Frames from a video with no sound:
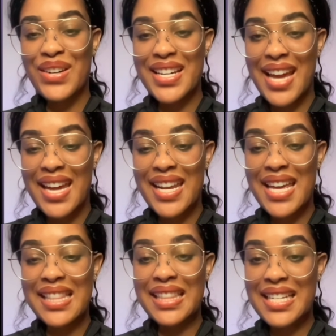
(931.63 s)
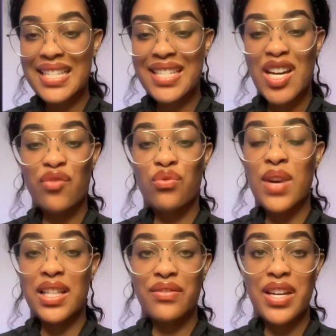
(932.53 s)
create a list of
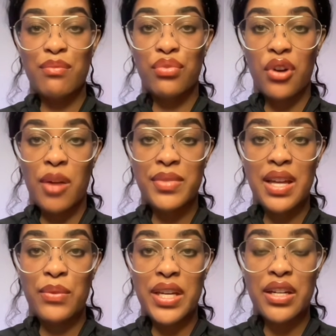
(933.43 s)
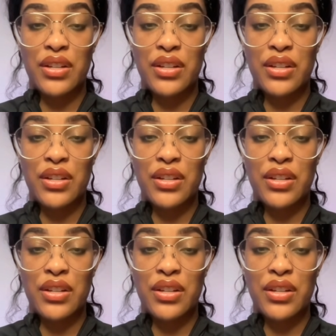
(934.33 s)
relevant prompts that we